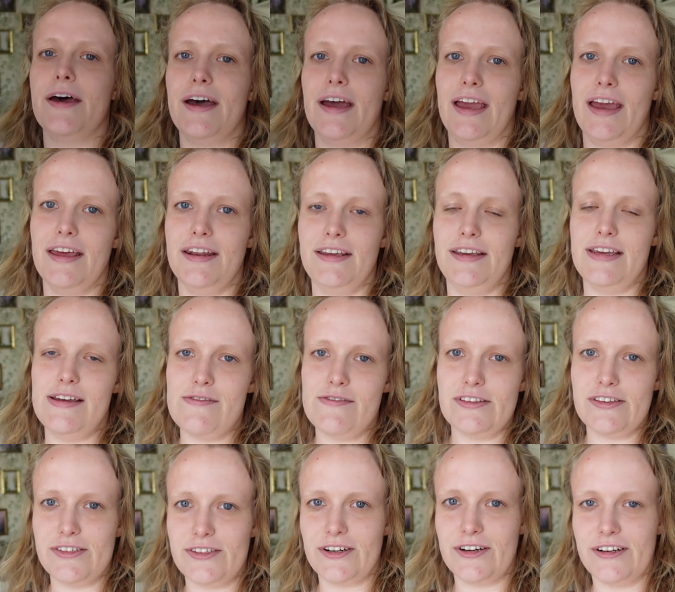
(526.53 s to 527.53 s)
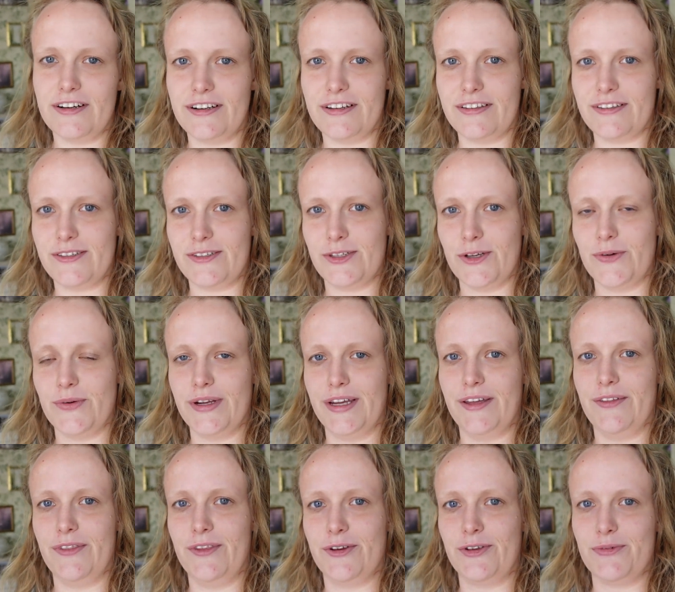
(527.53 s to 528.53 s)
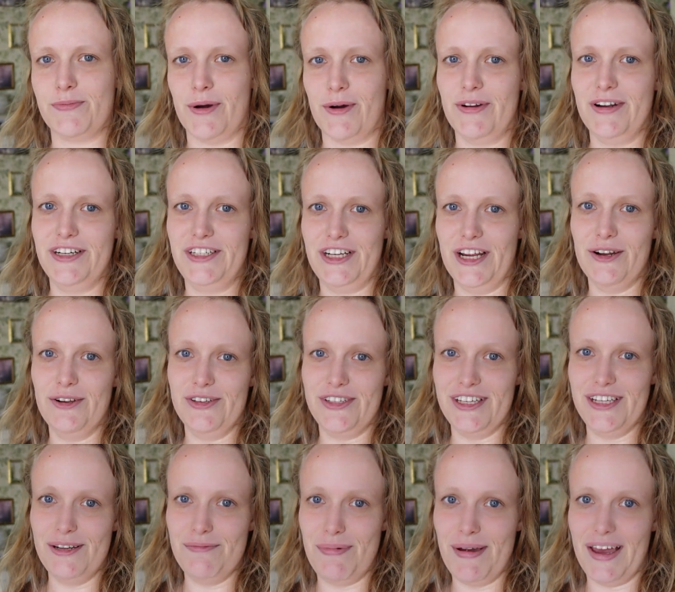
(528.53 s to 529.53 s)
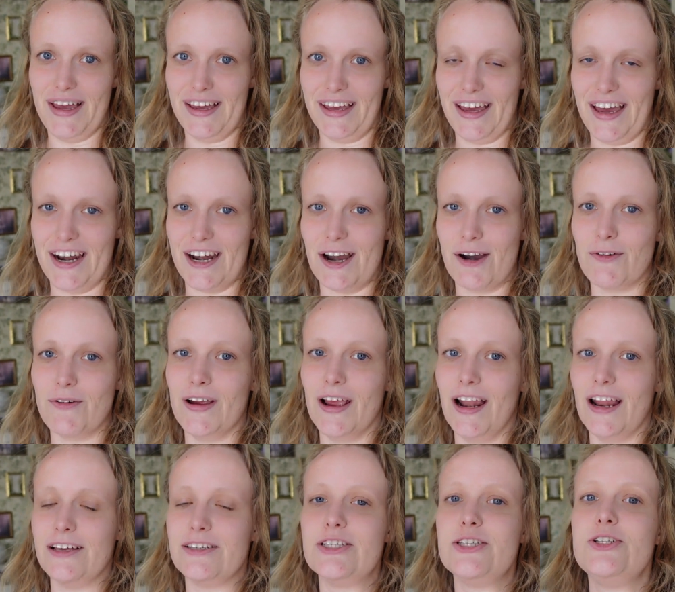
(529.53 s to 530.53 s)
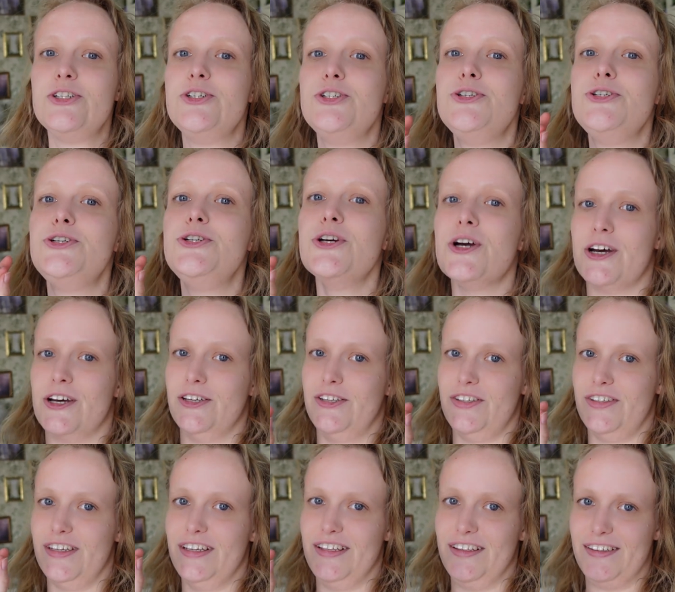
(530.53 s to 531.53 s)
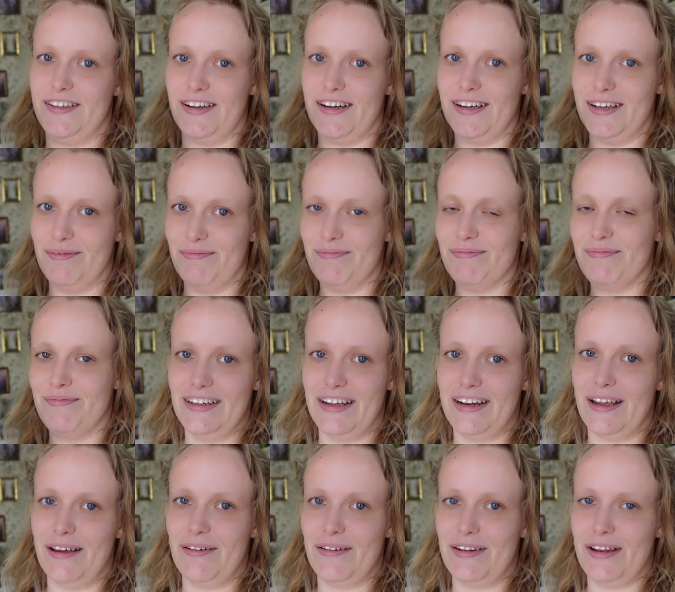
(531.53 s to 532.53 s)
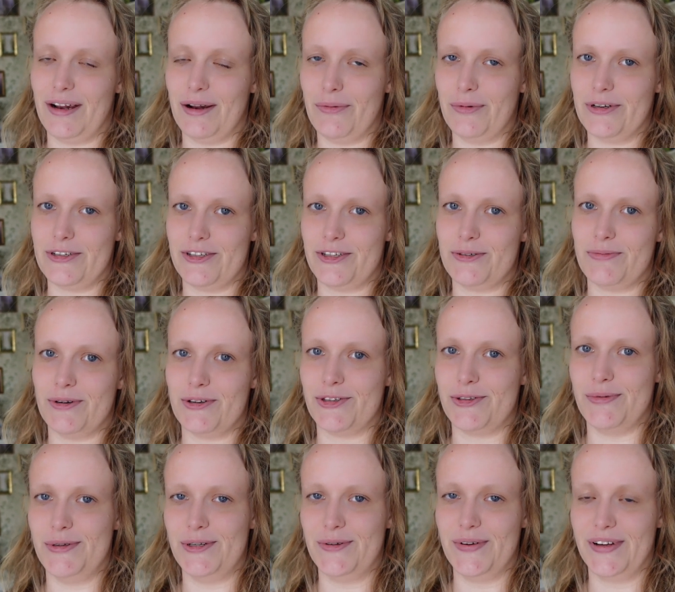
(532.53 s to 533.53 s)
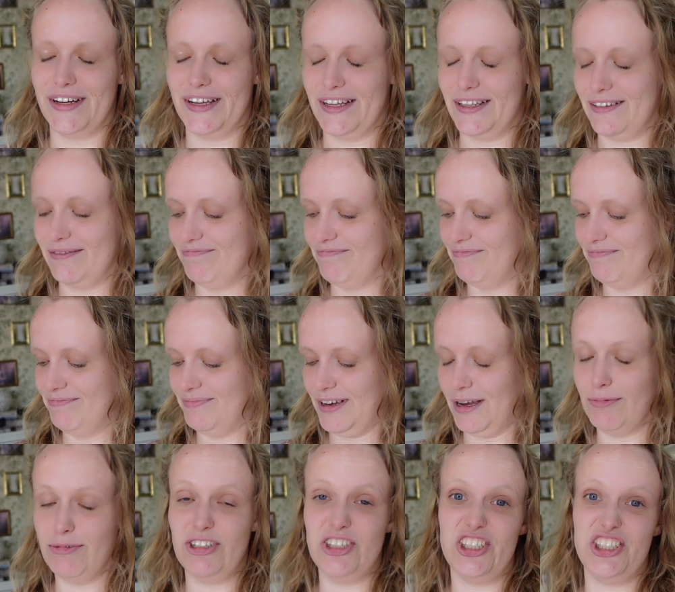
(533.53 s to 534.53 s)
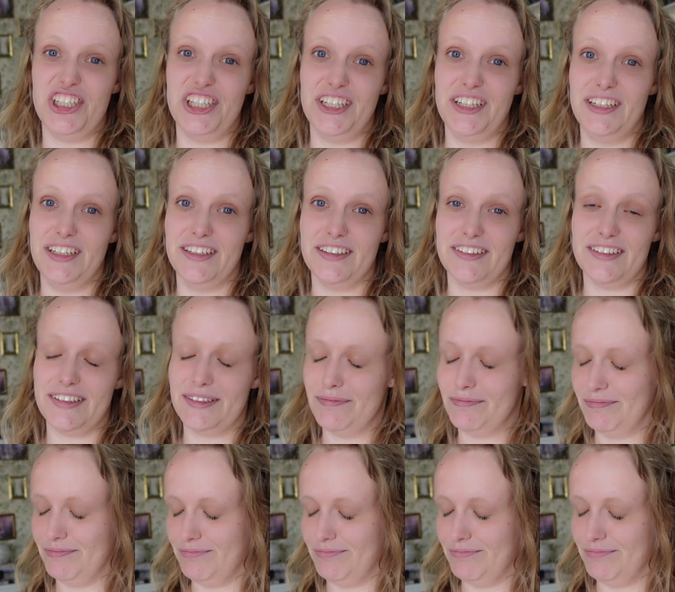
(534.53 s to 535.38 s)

I had even started sewing in those boning channels in the back, and I realized just in time that I wasn't supposed to be doing that. I'm genius.